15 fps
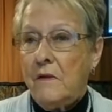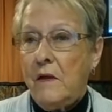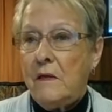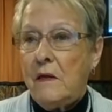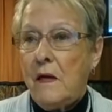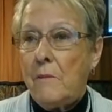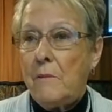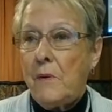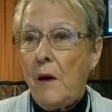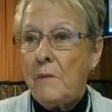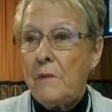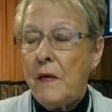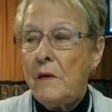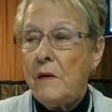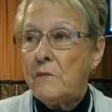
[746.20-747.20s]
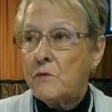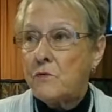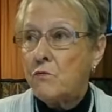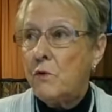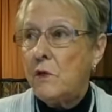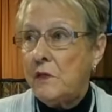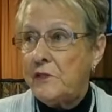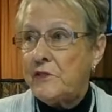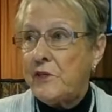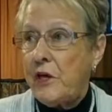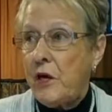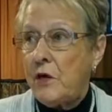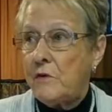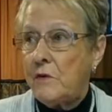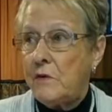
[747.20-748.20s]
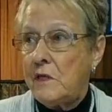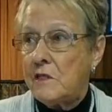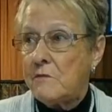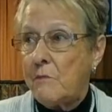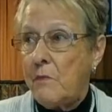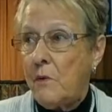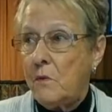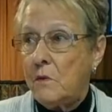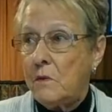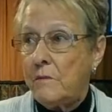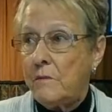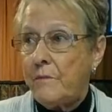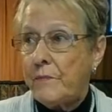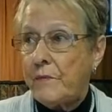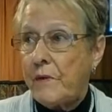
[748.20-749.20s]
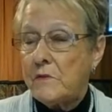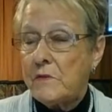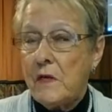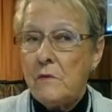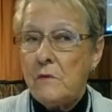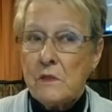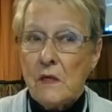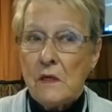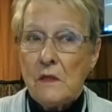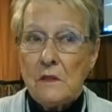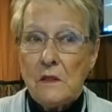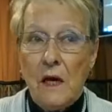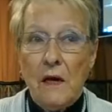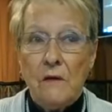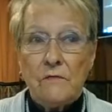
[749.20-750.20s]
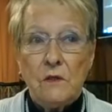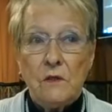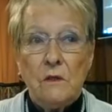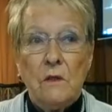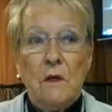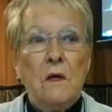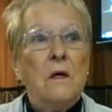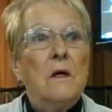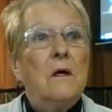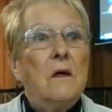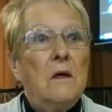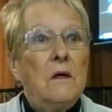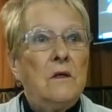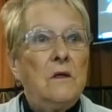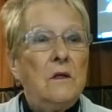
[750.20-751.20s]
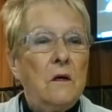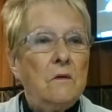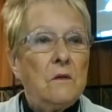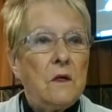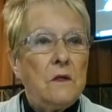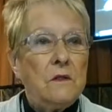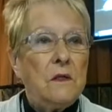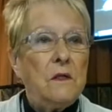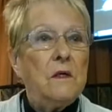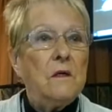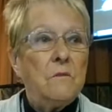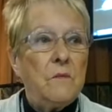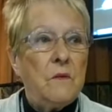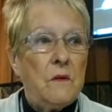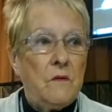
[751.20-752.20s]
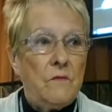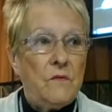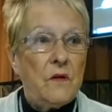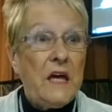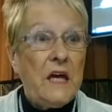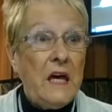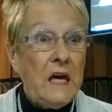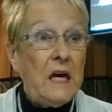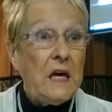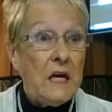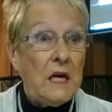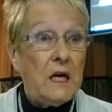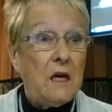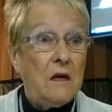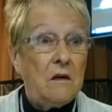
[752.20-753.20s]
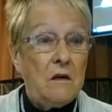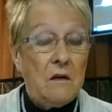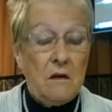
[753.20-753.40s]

Then I probably, he was really scared at this point because he was going to have to, you know, condemn the king.